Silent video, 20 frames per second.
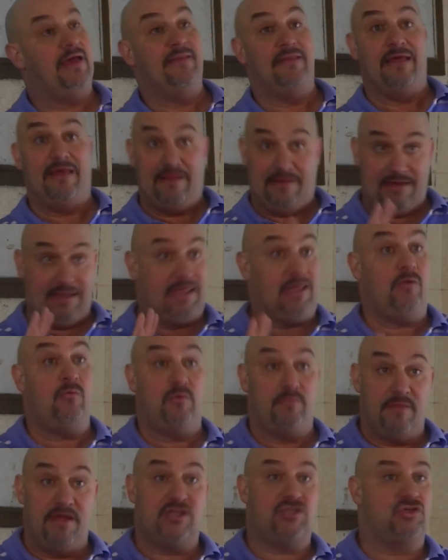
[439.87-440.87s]
And he
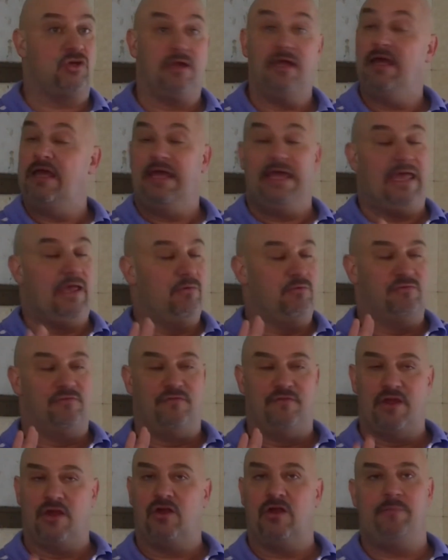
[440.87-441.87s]
would make sure he was
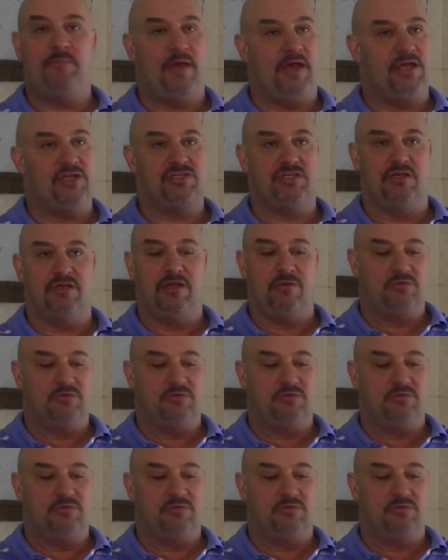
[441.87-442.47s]
very patient.